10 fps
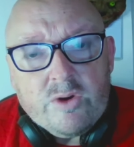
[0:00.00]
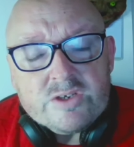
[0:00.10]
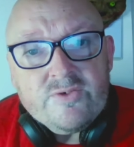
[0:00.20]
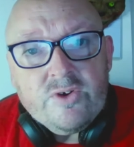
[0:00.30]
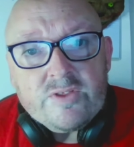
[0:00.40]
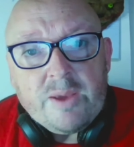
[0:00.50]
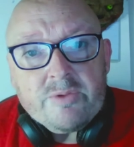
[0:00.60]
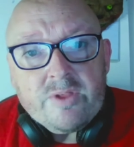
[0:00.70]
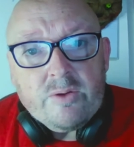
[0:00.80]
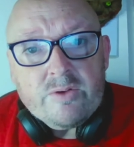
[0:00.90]
the first
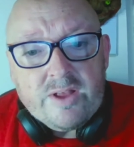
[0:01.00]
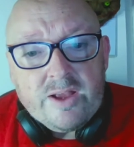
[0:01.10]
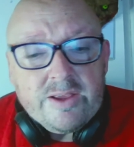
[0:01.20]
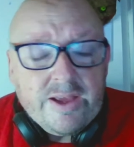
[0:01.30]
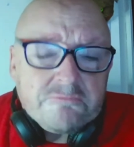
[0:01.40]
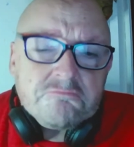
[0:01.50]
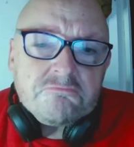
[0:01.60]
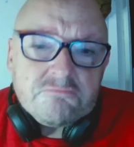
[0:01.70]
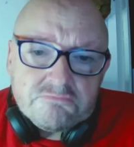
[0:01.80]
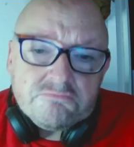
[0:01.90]
episode. It's like, yeah,
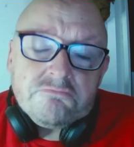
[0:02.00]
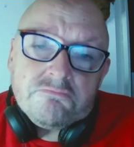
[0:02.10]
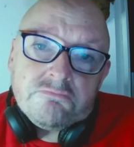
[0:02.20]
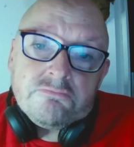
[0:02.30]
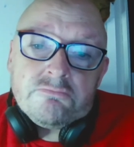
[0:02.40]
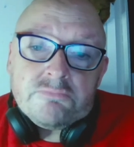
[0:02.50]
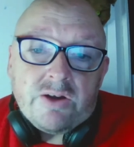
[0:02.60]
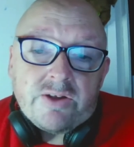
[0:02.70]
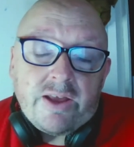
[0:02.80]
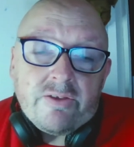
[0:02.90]
I'll
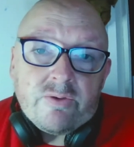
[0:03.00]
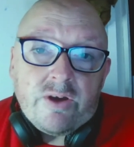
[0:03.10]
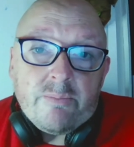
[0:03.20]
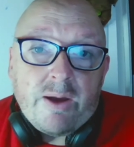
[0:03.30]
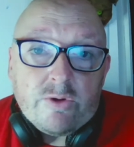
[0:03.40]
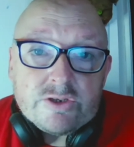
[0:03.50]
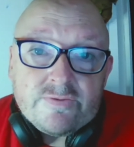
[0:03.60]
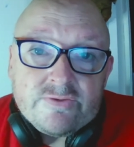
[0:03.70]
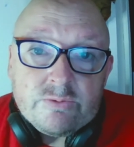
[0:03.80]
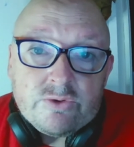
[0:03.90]
get into it. I might watch a
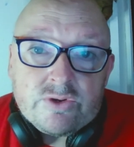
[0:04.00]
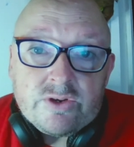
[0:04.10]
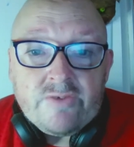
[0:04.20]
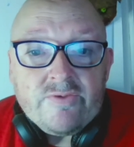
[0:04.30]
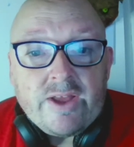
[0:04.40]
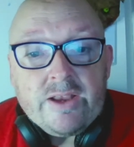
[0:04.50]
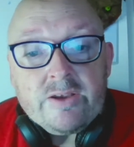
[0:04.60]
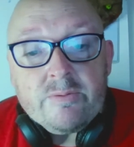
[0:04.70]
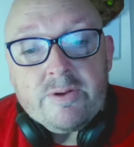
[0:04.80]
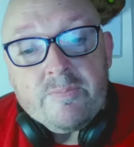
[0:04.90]
few more to see if I get into
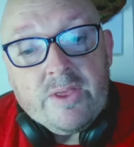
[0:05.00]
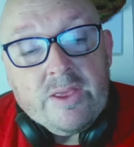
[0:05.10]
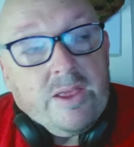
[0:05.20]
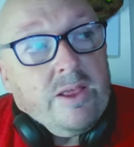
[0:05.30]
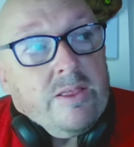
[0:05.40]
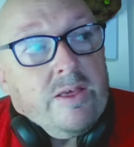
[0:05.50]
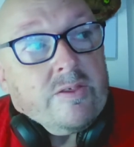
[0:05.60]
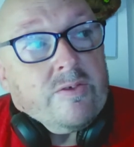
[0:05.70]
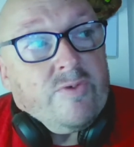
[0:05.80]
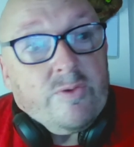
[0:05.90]
it. There's a
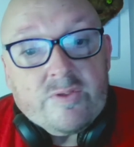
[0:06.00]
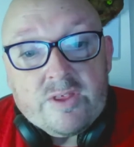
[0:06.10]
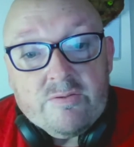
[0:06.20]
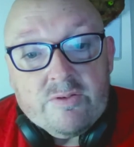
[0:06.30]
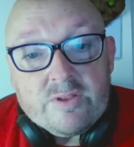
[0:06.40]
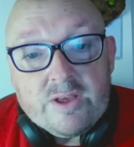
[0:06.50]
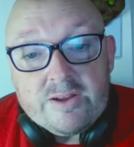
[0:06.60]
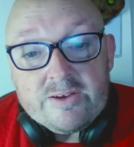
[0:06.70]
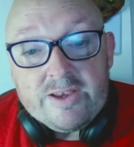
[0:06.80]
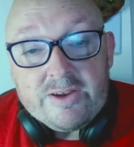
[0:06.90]
few series that I
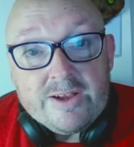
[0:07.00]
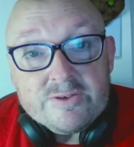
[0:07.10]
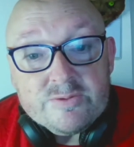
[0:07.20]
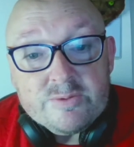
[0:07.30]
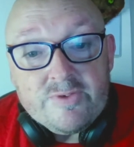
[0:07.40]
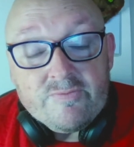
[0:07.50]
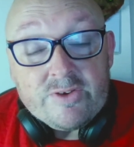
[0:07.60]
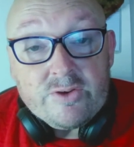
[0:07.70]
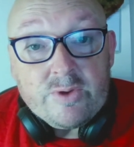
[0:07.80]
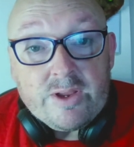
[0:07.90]
need to catch up with if I
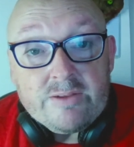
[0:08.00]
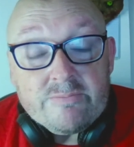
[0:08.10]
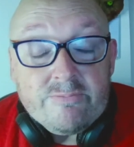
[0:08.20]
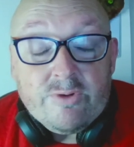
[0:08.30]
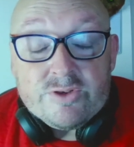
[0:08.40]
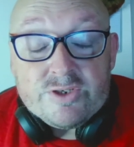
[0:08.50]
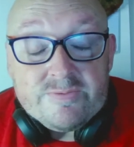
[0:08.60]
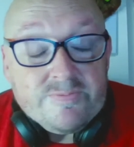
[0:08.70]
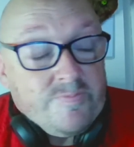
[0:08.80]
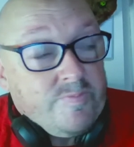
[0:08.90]
do watch it,
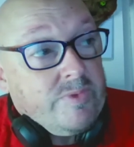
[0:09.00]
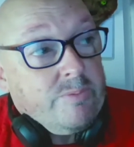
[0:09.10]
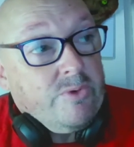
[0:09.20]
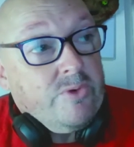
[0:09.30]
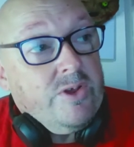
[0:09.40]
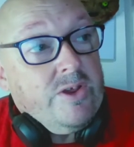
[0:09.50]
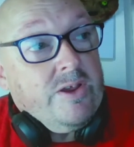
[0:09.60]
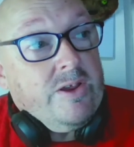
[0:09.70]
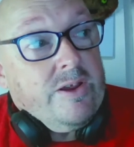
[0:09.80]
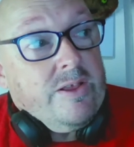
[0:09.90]
but
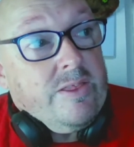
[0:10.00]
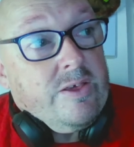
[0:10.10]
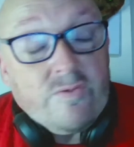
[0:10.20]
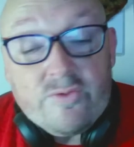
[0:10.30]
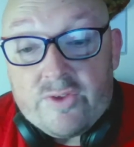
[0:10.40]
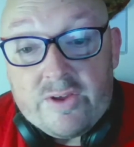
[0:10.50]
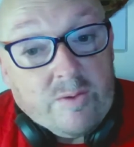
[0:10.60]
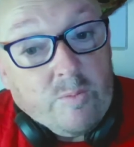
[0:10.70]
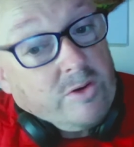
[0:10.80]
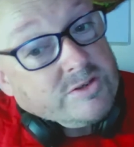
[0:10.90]
there's all things I'm
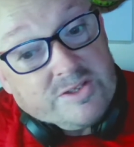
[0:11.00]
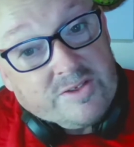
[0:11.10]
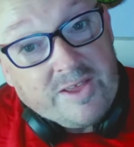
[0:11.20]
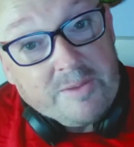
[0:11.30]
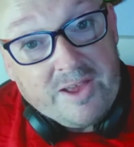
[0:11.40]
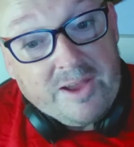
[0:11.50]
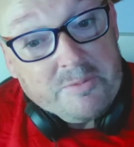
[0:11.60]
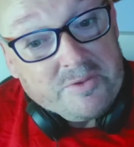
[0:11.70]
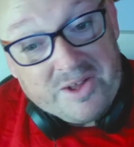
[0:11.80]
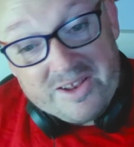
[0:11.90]
watching at the same time as
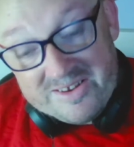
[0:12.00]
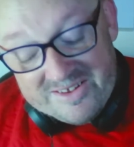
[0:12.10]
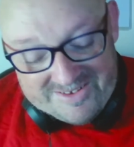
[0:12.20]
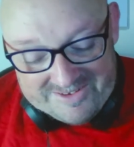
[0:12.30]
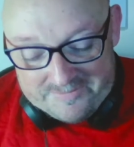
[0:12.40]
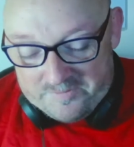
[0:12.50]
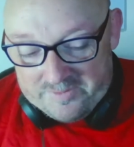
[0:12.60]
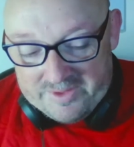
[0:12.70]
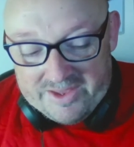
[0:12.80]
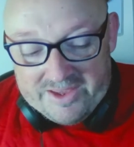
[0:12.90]
well.
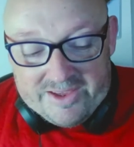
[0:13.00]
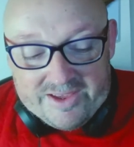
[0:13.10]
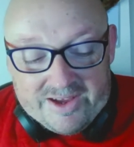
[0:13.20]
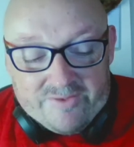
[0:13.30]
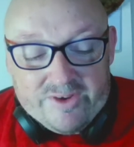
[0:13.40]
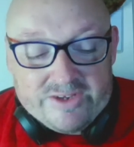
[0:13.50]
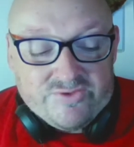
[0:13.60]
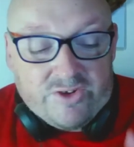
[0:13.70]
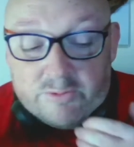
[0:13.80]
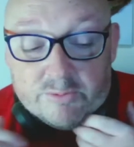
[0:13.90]
I've literally
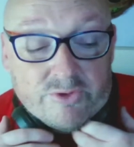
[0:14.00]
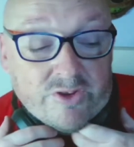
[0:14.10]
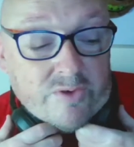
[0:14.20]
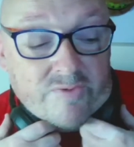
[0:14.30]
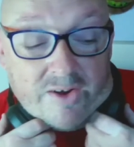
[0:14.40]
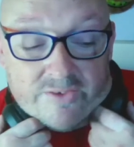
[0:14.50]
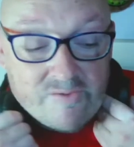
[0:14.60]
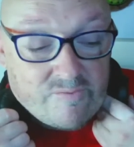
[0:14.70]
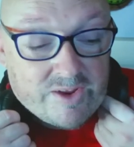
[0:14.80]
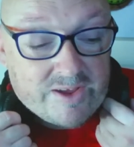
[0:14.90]
got my money's worth out of
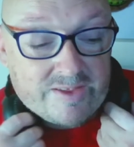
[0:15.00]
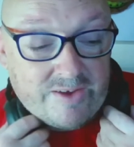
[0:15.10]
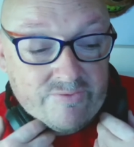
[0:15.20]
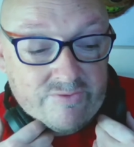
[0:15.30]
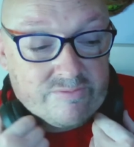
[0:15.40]
Netflix after